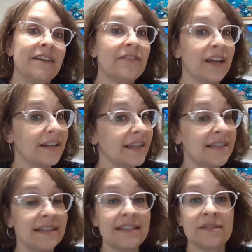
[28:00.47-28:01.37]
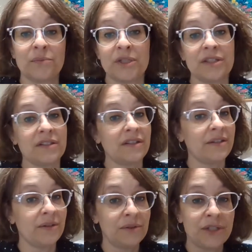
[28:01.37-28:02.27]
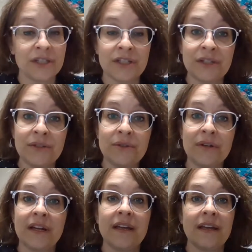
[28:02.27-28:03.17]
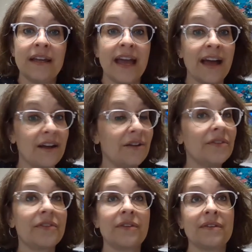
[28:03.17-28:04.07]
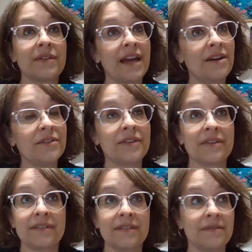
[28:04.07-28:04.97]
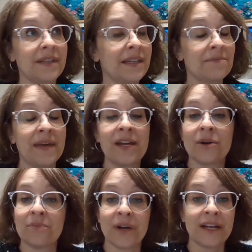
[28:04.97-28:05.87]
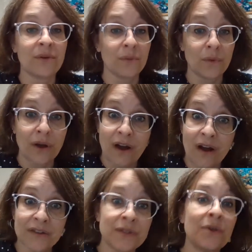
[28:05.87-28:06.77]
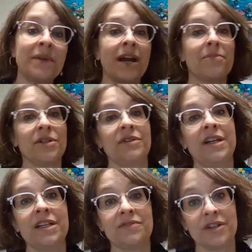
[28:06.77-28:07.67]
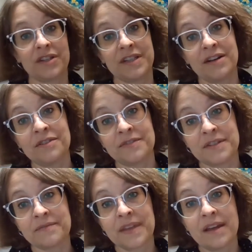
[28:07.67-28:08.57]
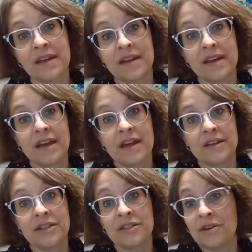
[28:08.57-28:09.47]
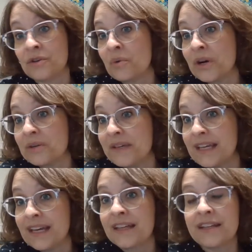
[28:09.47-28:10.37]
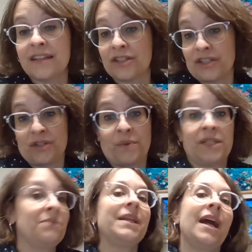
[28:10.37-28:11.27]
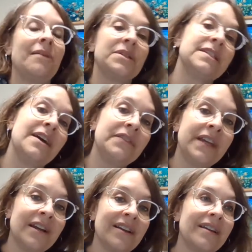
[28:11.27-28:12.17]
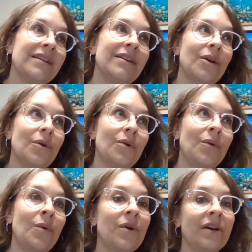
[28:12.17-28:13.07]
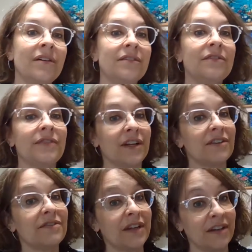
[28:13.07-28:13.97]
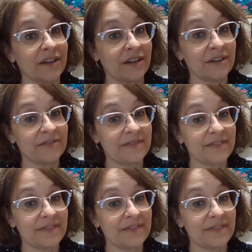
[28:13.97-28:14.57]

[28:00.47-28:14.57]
Finances, which is a huge issue. Health can make or break so many opportunities for yourself. You don't know where to begin. There's just way too many options out there. Or fear of failure.